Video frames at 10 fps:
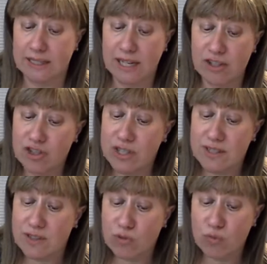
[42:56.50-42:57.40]
that
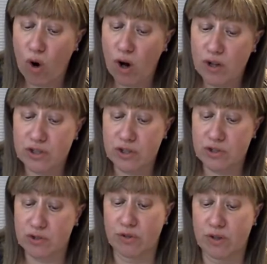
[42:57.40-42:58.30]
Jesus
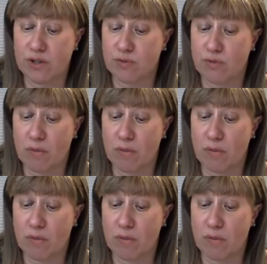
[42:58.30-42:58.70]
watches over us